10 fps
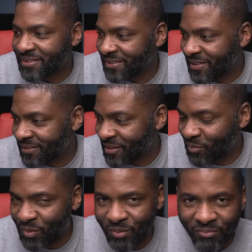y'all give
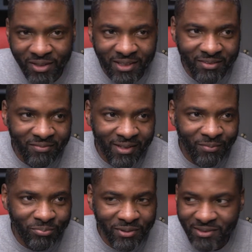me a minute while
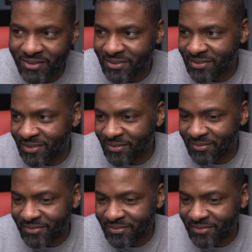I'm pulling this up.